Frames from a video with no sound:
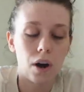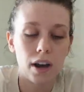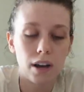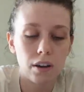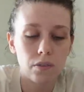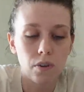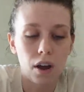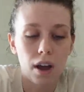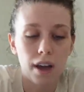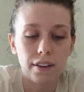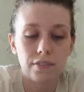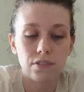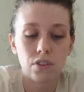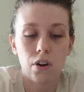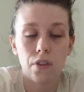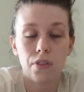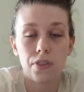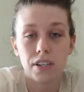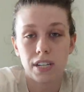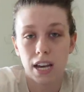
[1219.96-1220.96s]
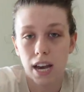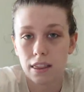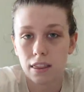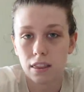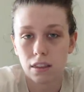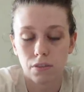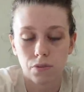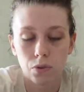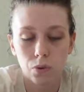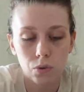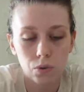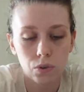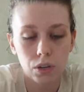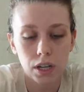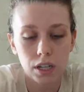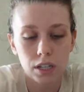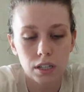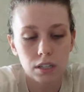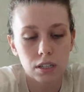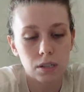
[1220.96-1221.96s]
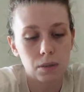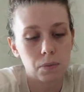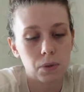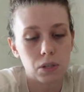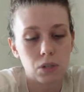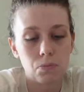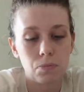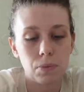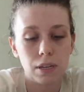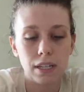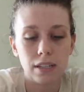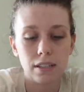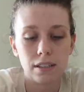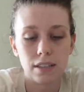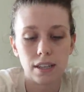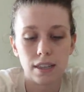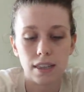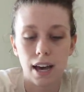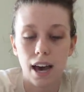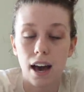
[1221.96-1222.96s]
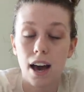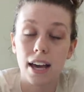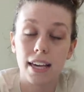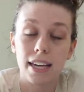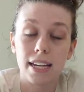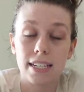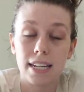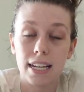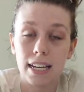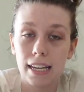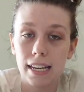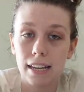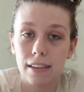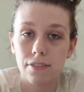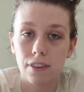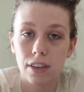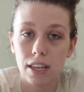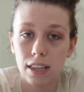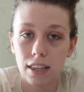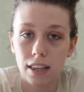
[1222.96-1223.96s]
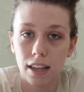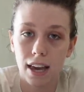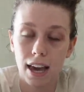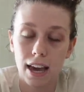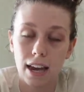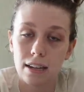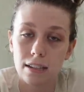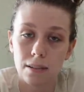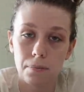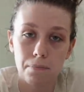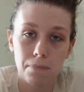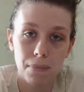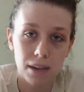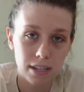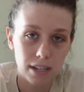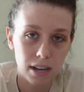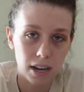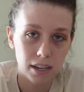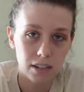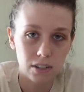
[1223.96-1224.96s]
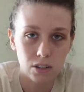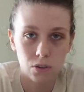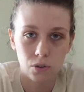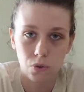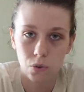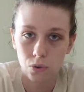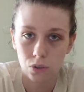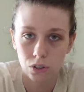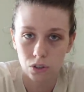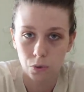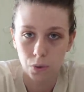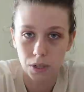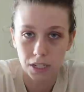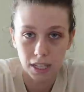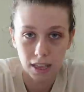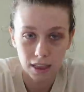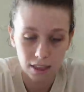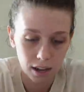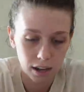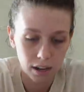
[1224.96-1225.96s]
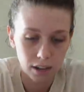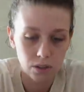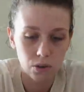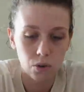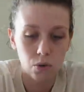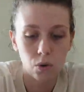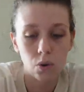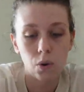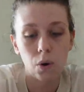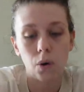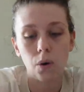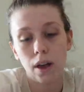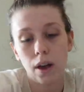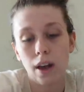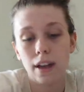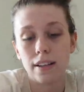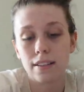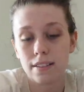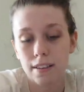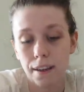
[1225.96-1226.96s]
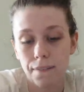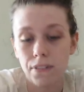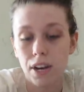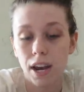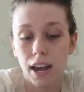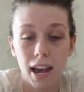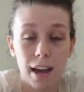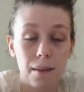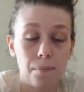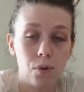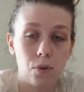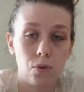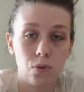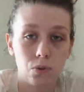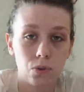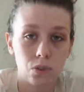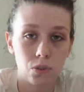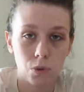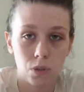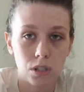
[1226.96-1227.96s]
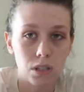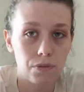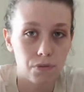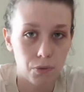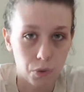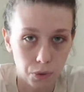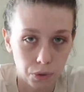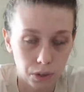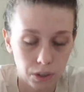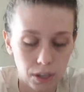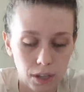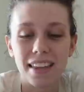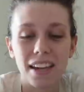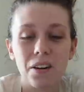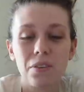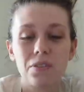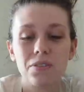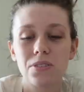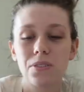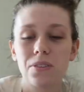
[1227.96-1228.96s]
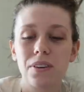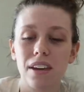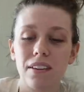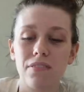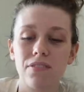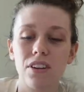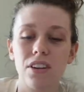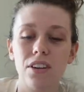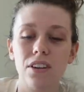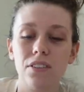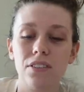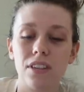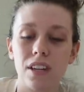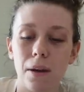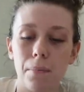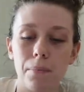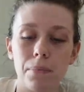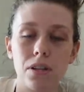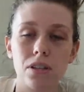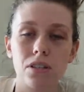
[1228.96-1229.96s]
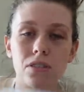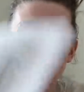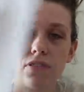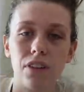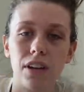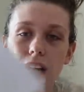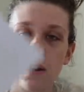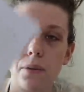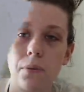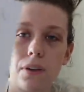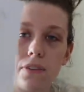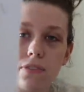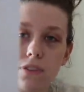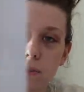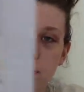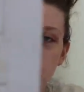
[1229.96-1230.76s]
I arrived on the 10th of August, which means that I get to leave either at midnight on August 23rd or at 7 a.m. on August 24th. They also give you the numbers for like if you